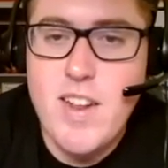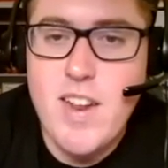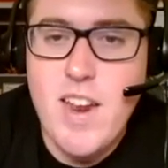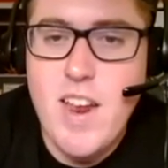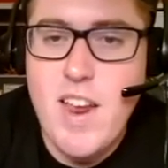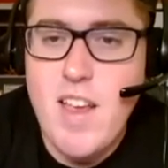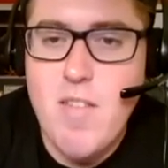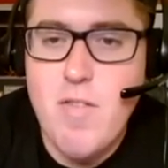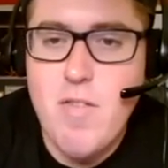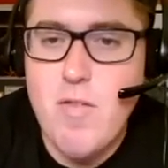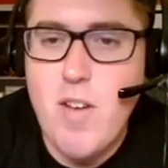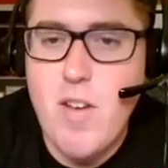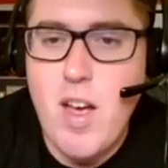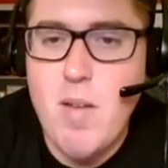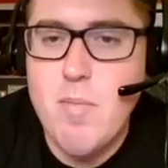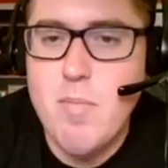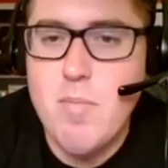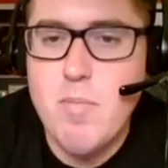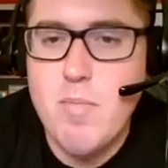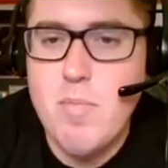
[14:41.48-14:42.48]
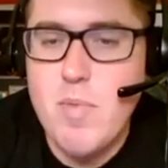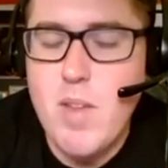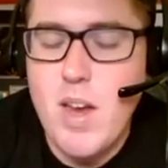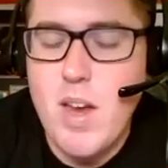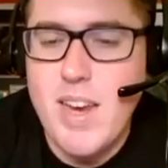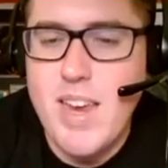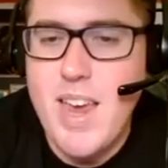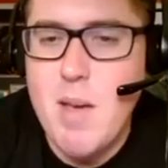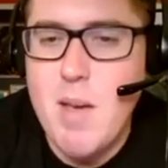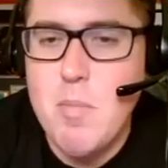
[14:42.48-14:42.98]
if I'm a
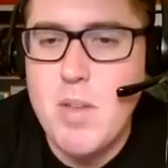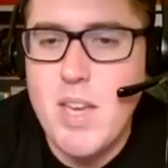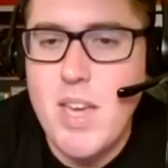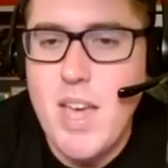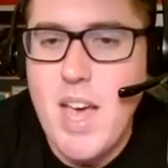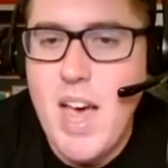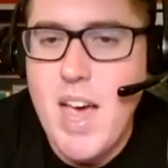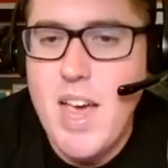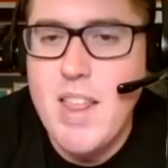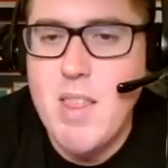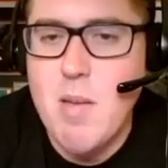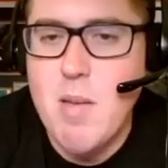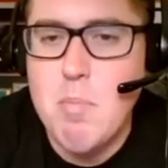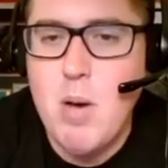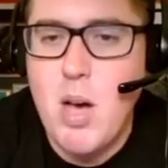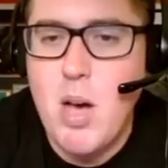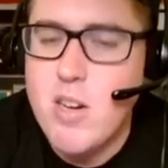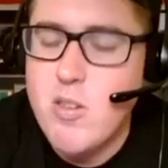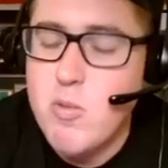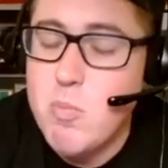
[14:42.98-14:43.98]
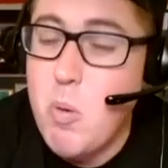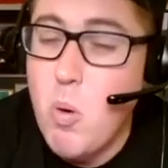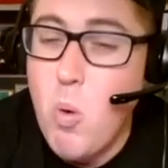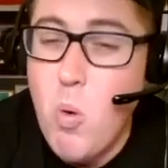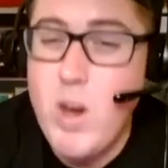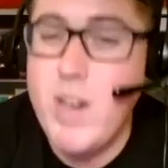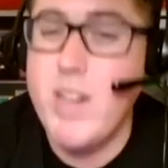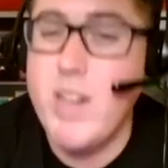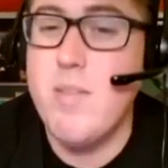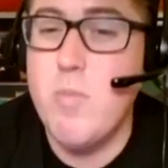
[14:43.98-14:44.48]
gambling guy, the Bucks
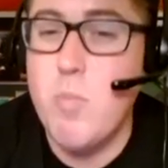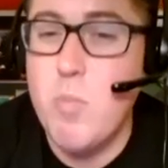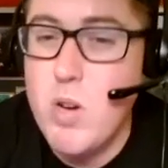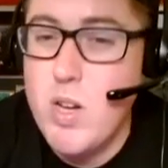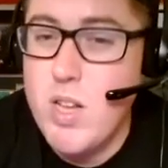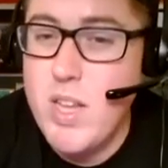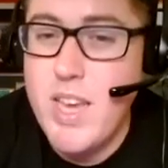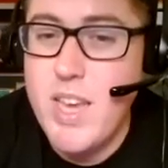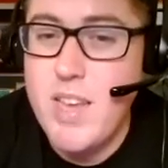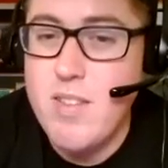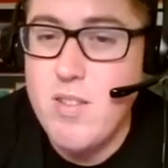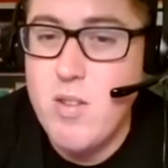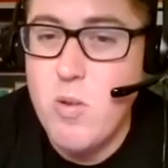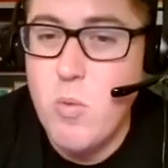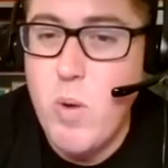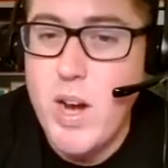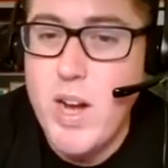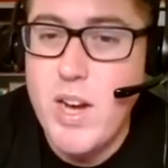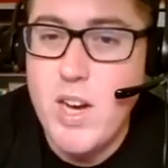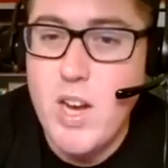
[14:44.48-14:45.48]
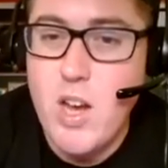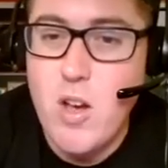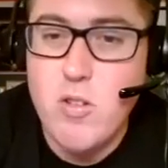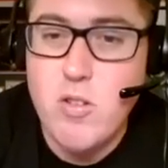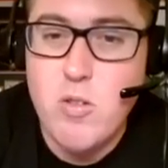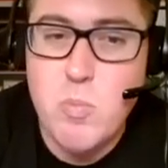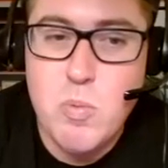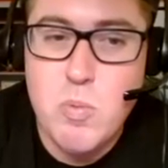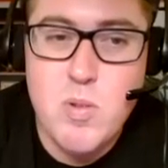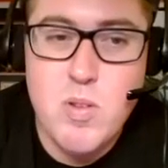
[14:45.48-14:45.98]
points really is the way to go,
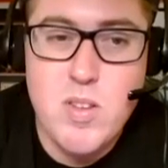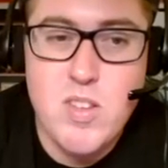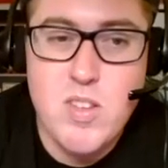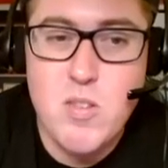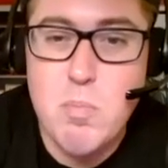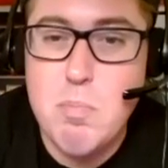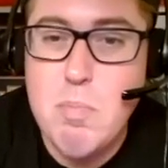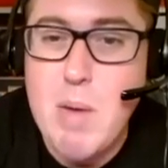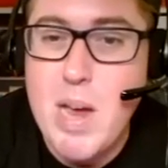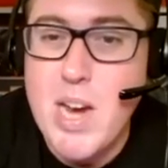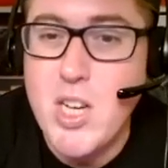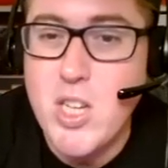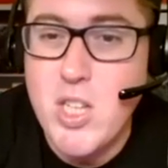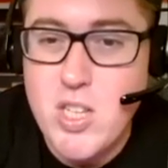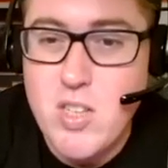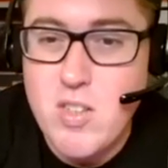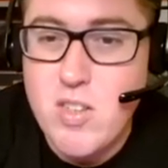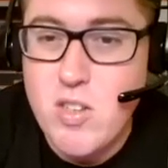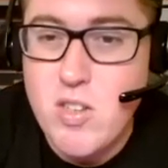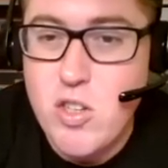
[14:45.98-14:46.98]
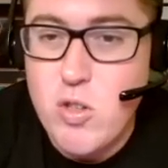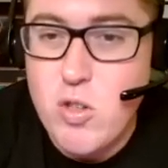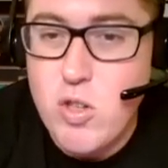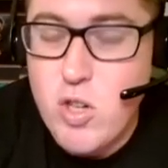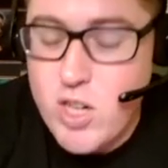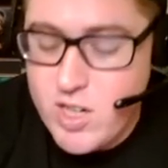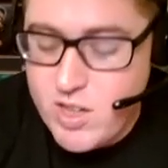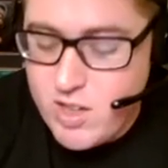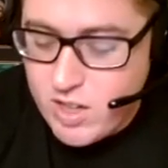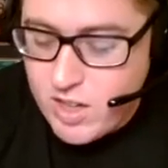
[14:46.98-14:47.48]
especially since you
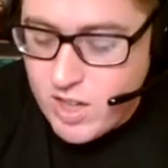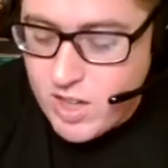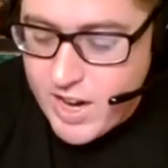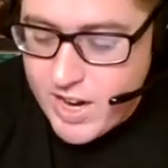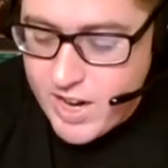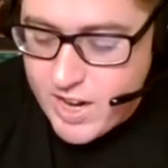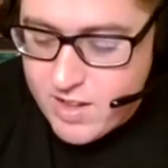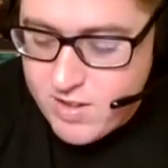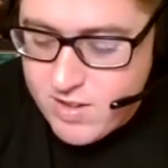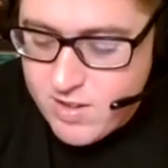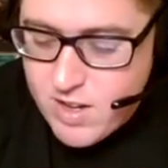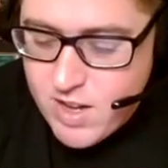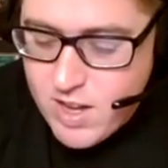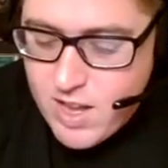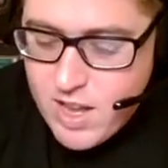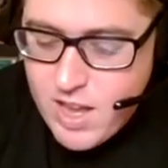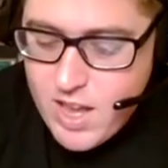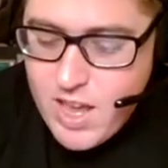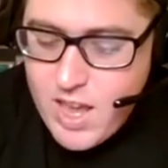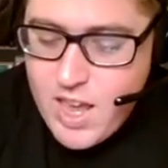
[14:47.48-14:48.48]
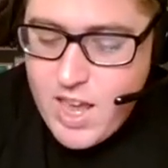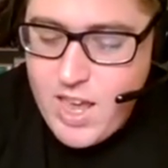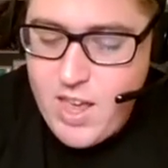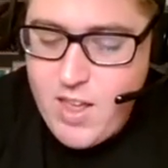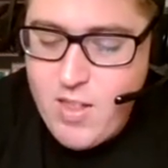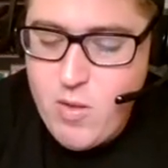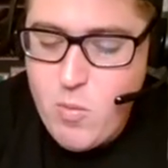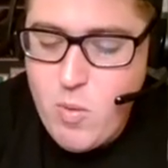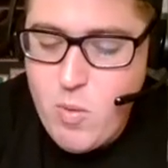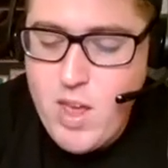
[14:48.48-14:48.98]
look at the Lions
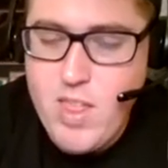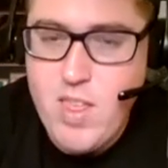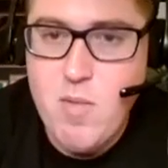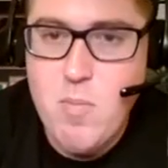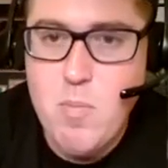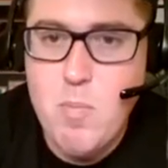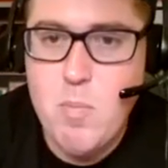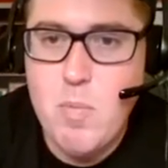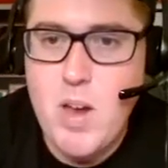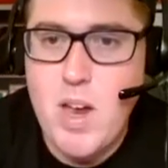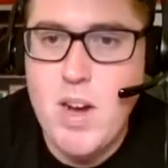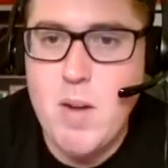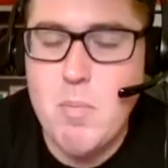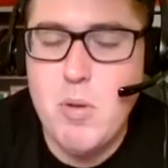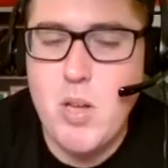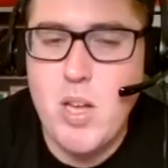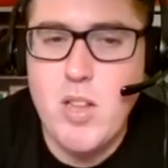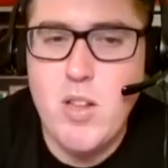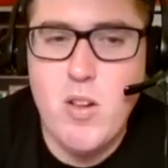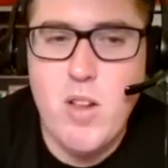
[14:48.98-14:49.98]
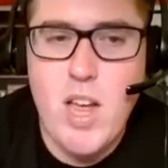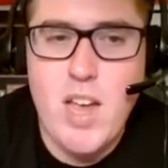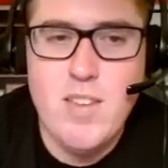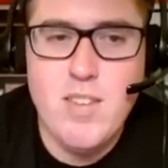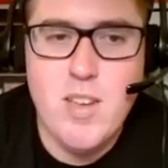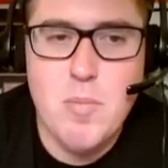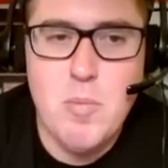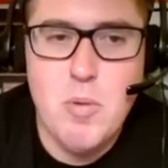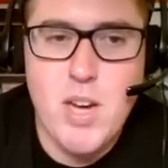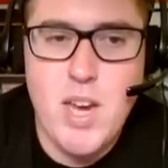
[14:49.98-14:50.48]
and the way they've kind of played their last
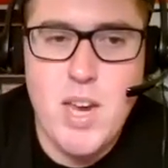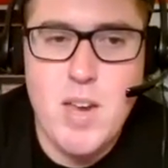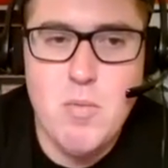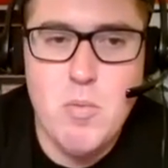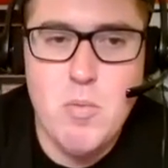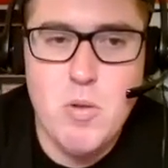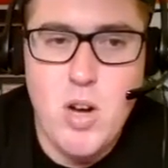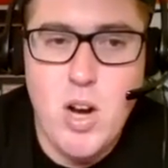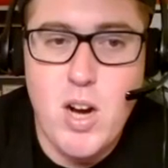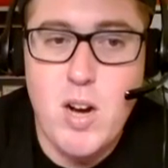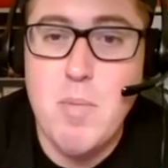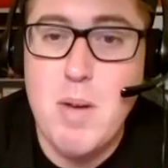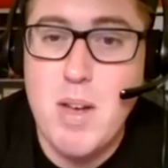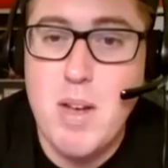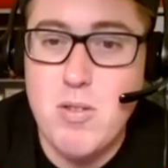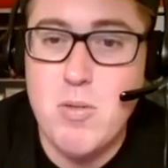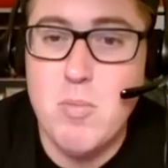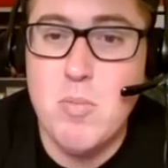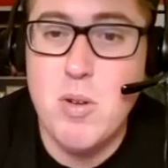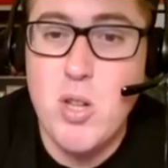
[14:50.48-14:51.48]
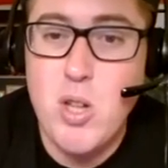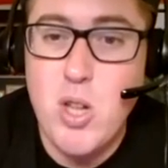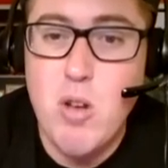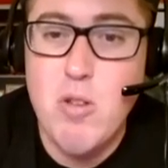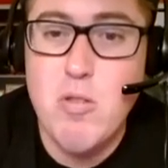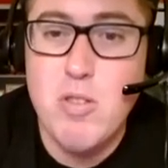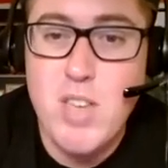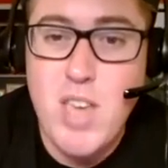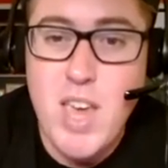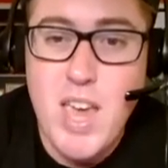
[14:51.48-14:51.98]
couple of games. We're talking about some
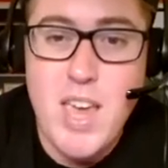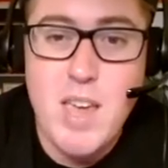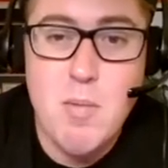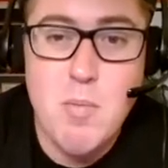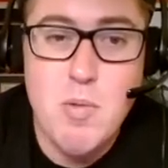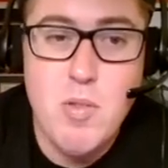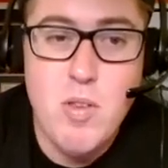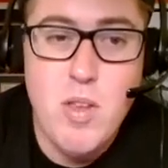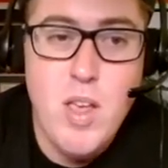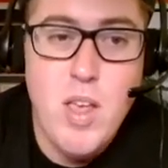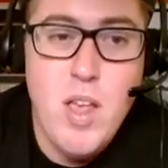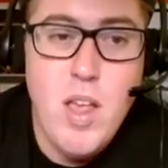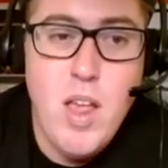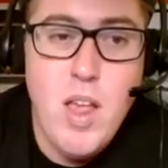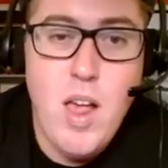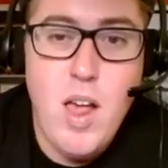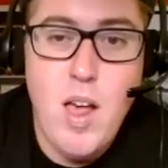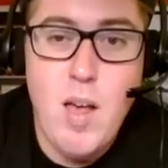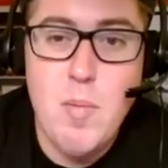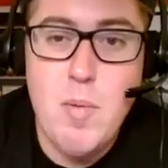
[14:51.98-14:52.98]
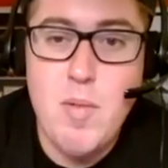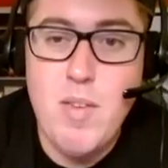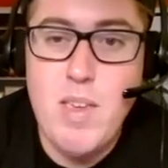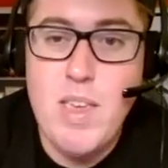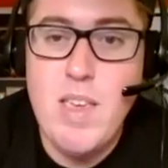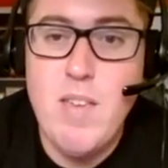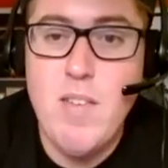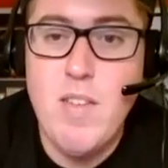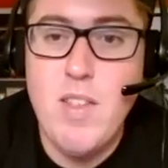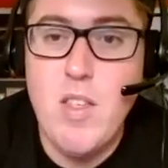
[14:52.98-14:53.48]
close games. And
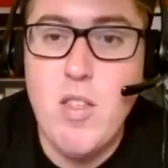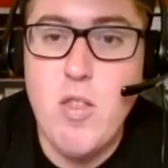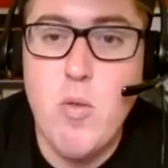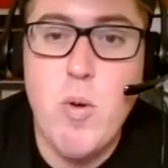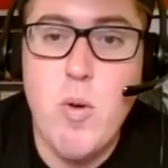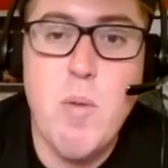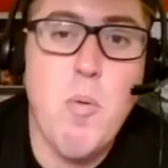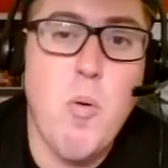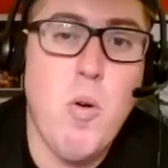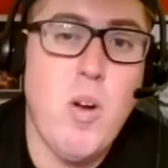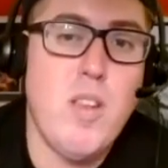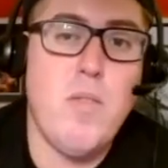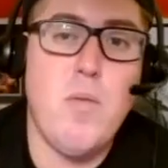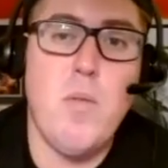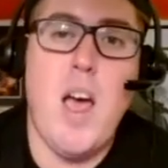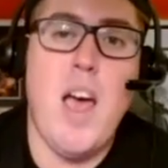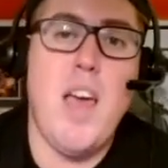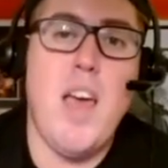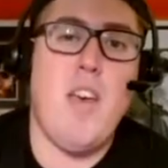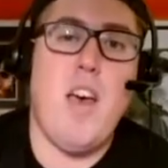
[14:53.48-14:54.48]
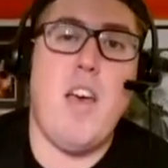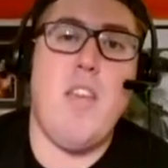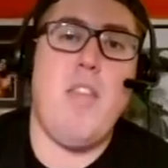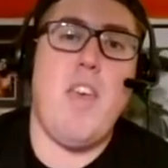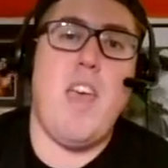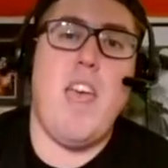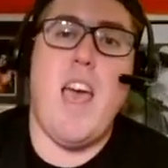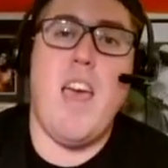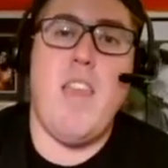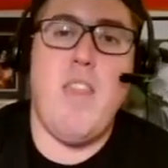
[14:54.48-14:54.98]
even the 3 points, I thought
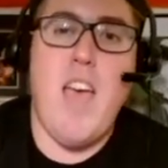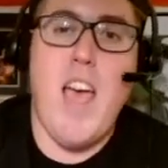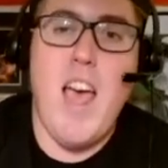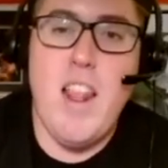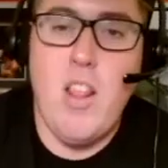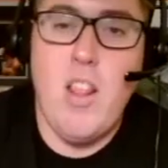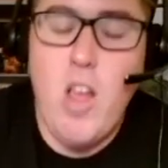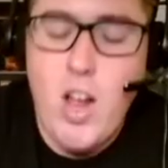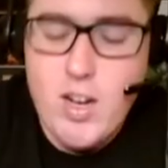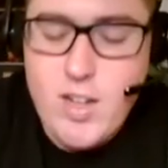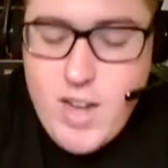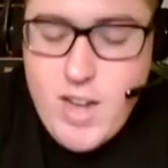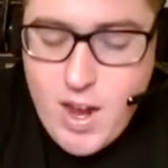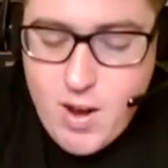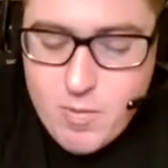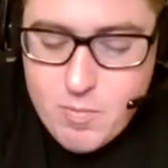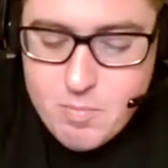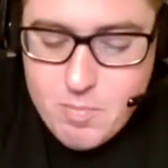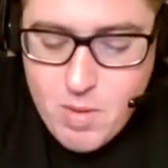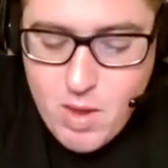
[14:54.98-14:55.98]
they had that locked down.